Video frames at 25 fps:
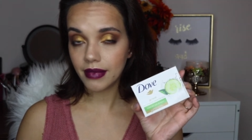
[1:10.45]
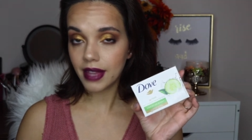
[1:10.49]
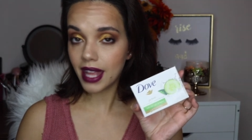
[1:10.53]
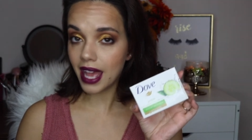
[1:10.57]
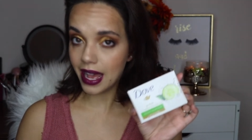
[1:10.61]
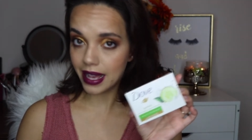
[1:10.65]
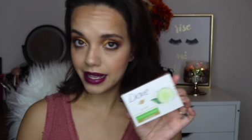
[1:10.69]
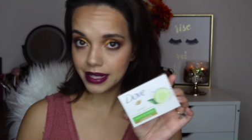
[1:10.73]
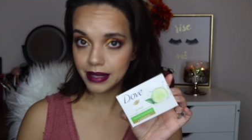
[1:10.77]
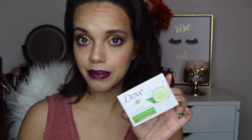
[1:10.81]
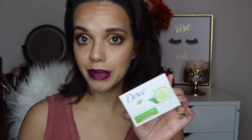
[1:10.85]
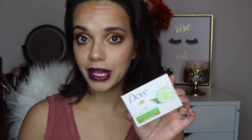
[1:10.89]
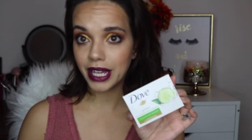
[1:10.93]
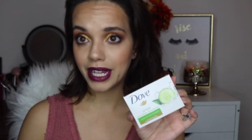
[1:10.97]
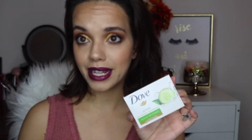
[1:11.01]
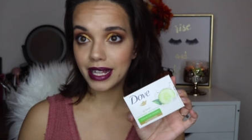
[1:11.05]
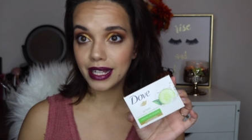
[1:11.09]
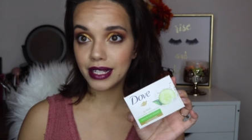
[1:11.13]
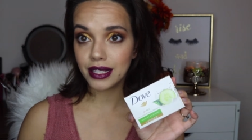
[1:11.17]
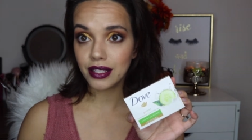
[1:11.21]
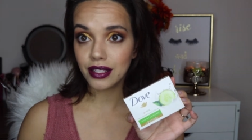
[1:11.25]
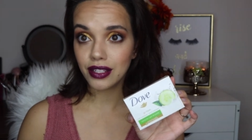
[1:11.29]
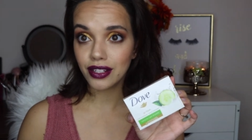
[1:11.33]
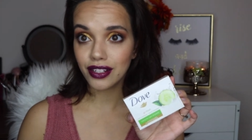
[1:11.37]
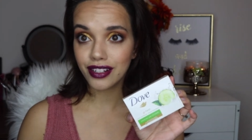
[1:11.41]
as my
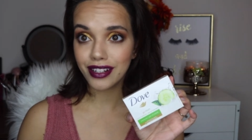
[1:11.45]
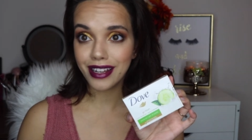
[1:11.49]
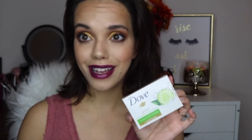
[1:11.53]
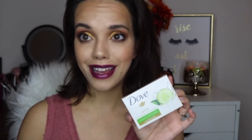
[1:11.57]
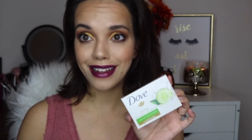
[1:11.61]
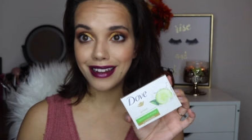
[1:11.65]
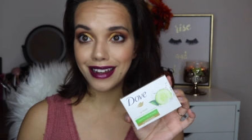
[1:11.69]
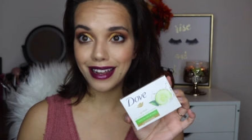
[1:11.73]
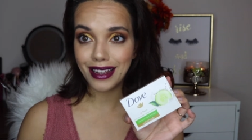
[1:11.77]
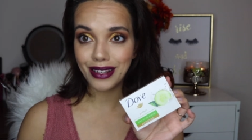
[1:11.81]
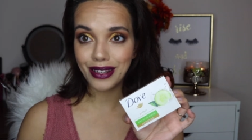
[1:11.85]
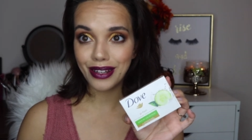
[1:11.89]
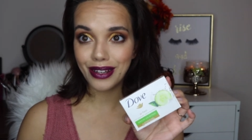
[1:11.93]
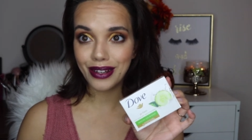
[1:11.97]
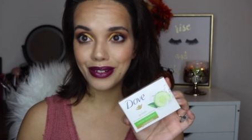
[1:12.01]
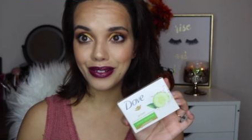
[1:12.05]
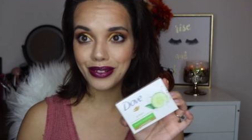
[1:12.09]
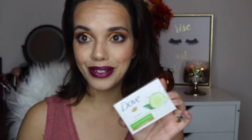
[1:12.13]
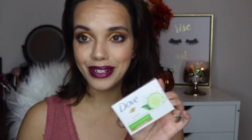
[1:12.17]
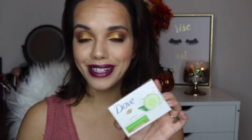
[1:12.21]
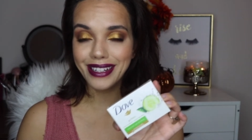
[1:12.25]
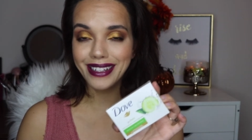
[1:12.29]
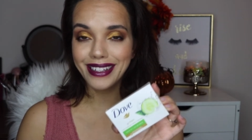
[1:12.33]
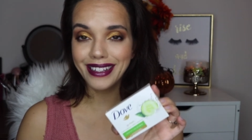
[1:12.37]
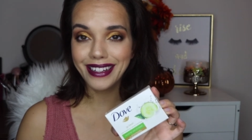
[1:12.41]
cleanser, and I
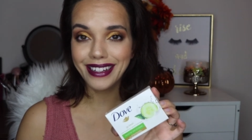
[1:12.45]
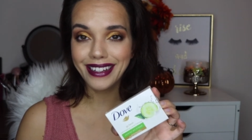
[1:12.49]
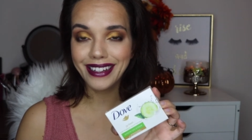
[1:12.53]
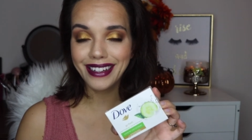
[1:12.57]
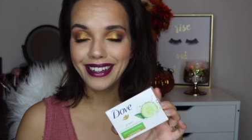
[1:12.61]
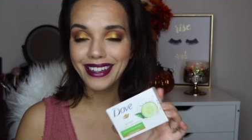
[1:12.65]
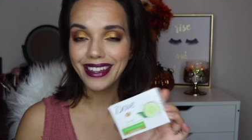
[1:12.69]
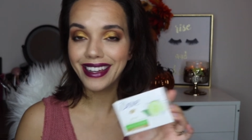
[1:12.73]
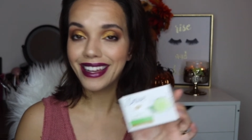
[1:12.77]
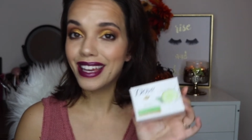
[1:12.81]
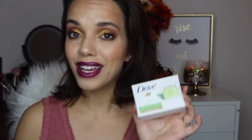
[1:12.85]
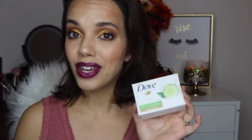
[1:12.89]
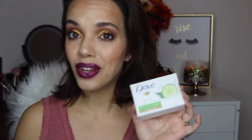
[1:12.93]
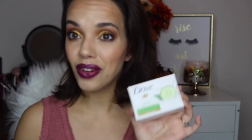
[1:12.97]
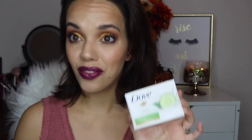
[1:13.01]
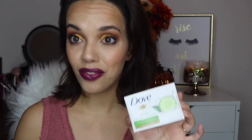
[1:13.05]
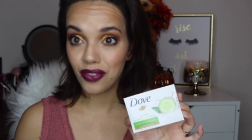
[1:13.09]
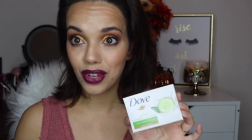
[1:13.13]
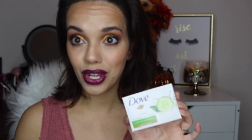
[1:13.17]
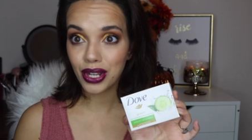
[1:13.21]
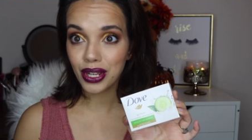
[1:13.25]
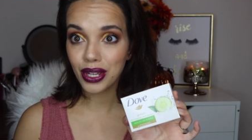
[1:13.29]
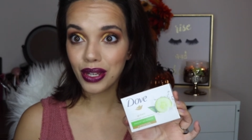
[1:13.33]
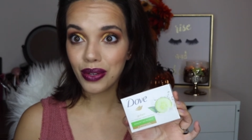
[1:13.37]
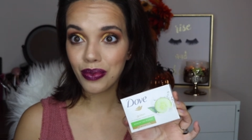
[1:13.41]
know,
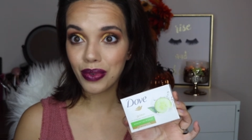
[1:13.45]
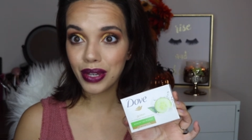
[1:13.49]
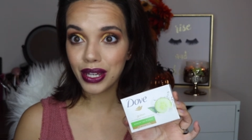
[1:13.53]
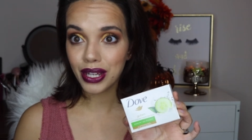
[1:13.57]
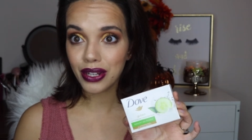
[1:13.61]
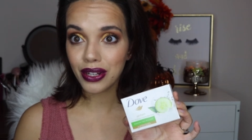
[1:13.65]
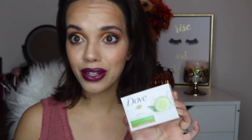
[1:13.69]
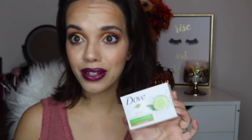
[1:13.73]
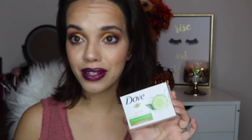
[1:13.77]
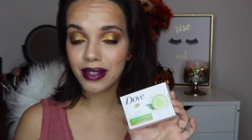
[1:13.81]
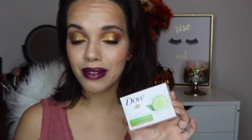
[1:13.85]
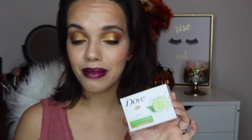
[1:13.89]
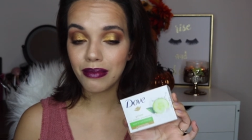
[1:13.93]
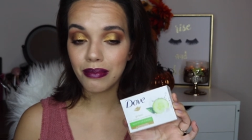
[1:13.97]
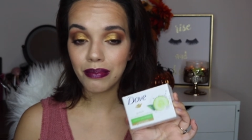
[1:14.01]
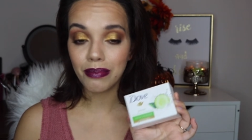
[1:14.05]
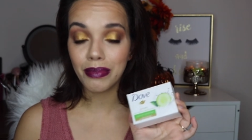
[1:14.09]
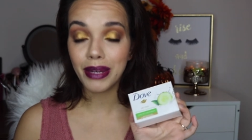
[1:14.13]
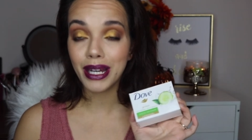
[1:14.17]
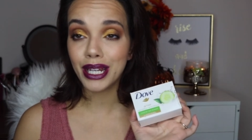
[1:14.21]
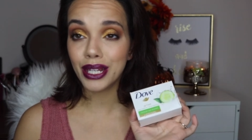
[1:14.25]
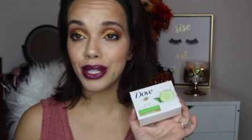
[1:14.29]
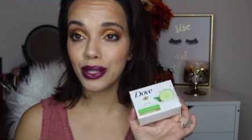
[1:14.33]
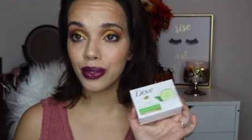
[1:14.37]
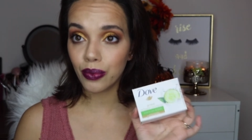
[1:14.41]
very weird,
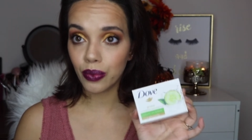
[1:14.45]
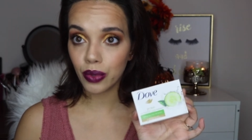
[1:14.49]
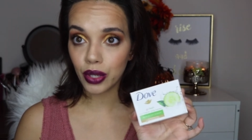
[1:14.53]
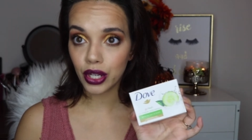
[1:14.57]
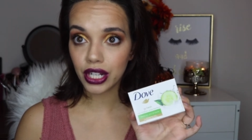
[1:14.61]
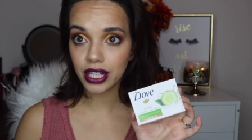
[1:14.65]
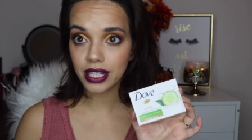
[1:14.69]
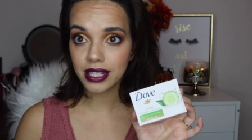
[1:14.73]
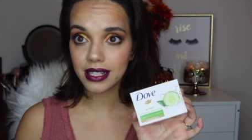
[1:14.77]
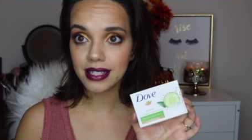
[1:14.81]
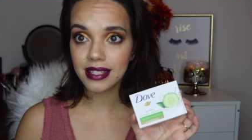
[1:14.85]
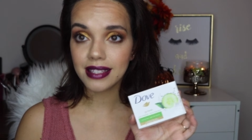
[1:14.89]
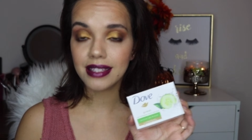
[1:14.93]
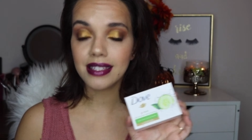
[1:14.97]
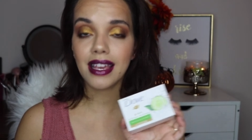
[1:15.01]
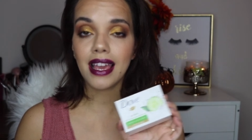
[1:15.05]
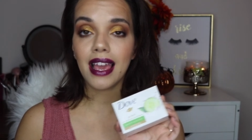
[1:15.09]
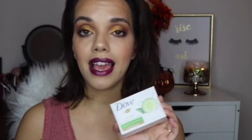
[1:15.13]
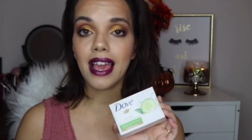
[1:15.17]
but it works.